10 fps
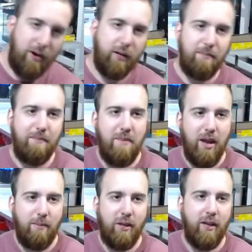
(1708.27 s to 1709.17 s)

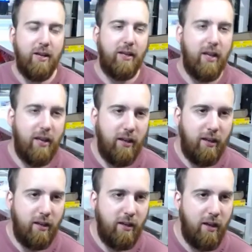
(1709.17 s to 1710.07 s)
Maybe like a
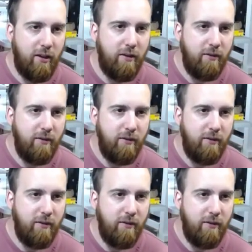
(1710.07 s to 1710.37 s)
yellow.